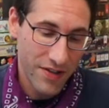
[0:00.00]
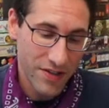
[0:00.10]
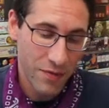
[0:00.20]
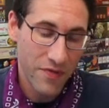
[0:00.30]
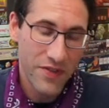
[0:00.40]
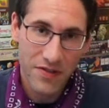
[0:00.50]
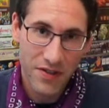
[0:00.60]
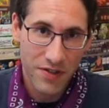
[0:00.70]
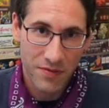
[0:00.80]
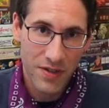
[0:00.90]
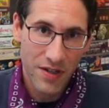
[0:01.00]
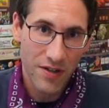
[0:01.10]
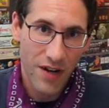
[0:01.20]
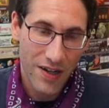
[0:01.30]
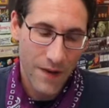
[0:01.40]
some of it's a little
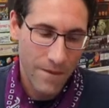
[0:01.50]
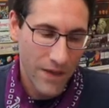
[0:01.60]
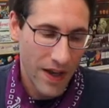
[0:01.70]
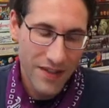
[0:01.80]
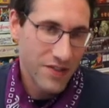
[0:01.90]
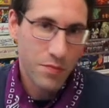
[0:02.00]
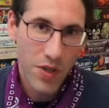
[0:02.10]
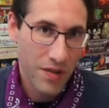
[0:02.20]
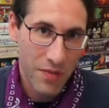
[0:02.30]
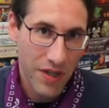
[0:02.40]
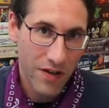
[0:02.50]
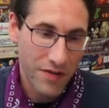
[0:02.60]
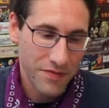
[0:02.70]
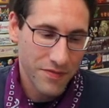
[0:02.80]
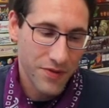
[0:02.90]
luck. It doesn't bother me at all.
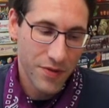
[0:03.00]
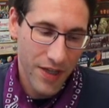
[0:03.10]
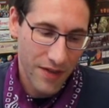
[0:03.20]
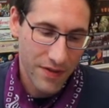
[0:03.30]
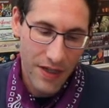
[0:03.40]
So again,